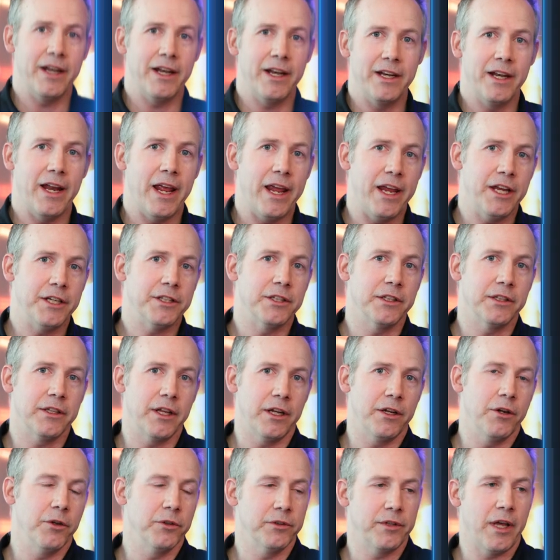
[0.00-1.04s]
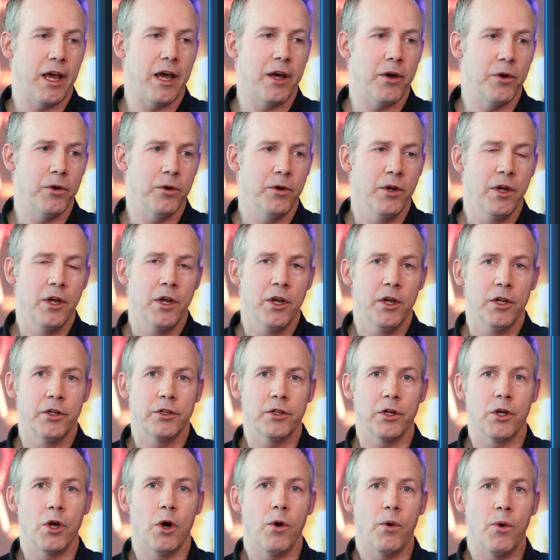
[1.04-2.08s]
and an agent that knows how
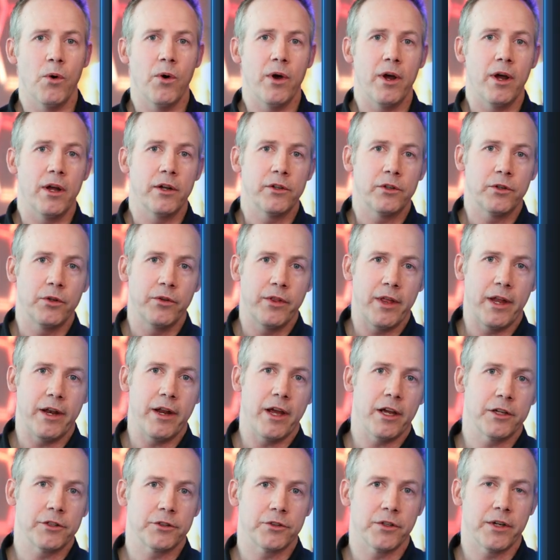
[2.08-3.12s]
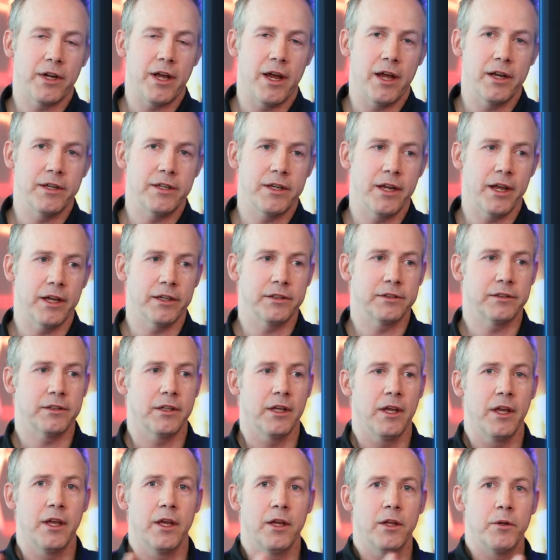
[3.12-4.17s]
to go to that extra context
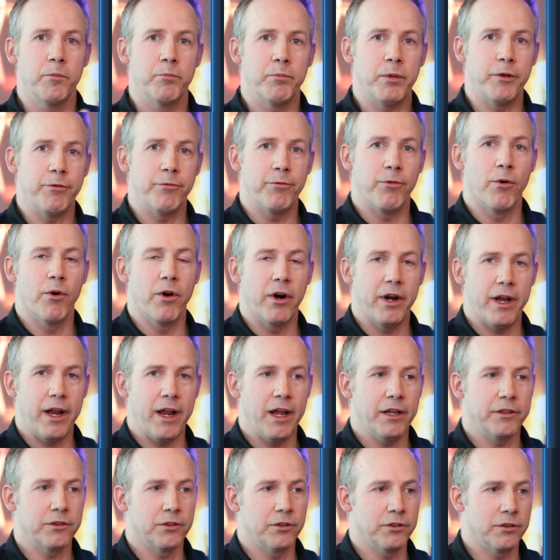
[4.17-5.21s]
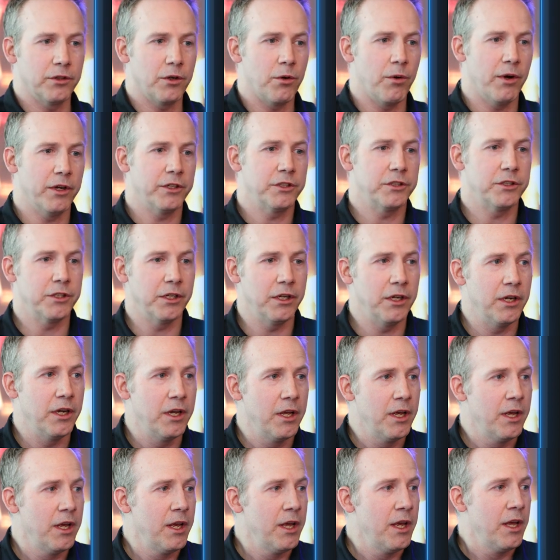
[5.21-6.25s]
before it answers a question.
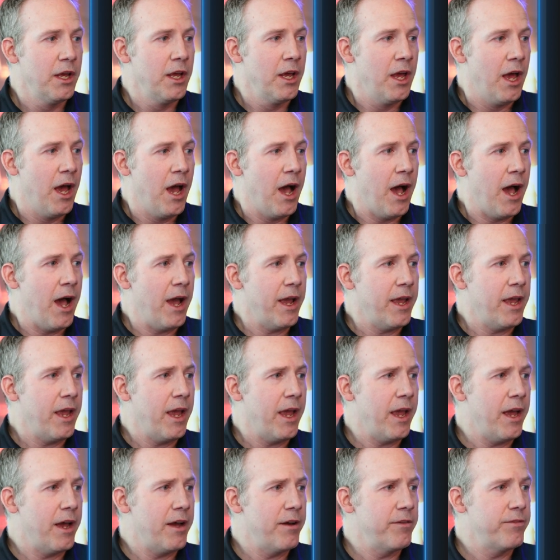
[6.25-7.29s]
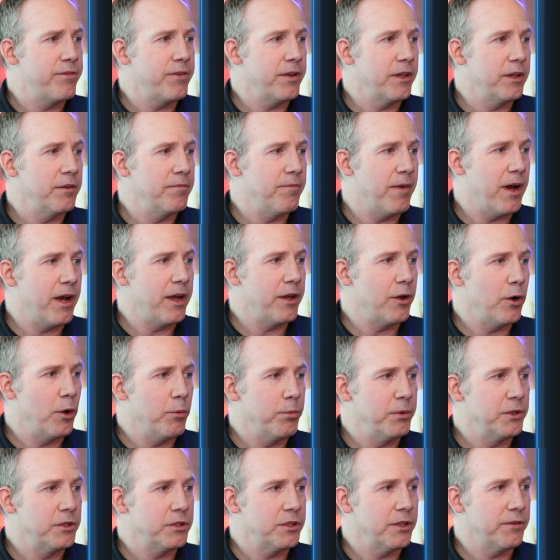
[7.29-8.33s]
I have in my
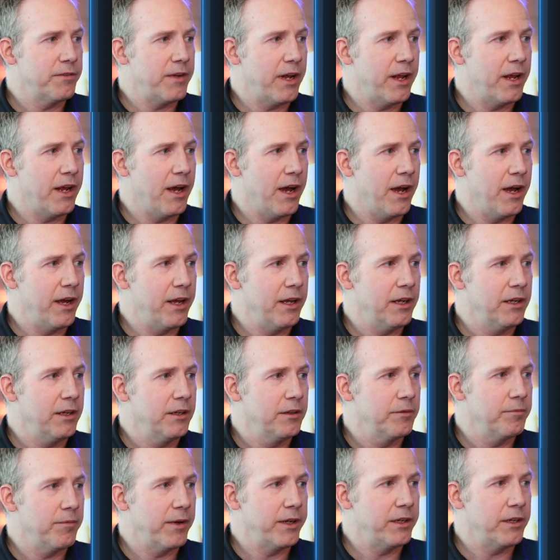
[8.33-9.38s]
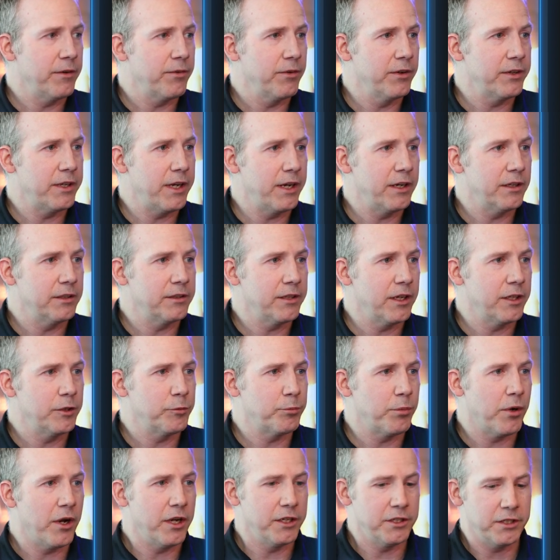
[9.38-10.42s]
OpenShift AI, my different data science
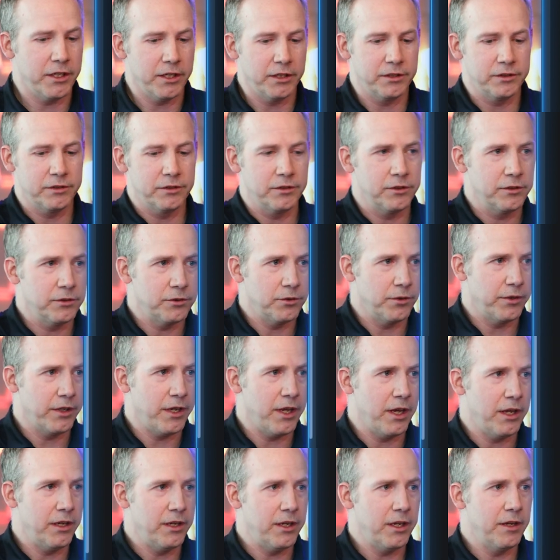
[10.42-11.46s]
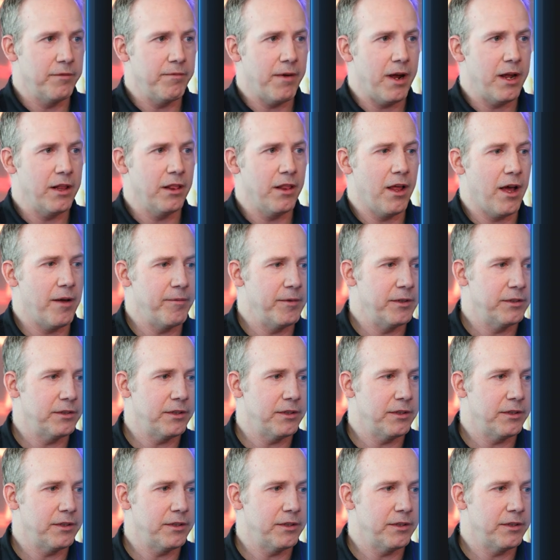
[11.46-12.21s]
projects. So again, in my Llama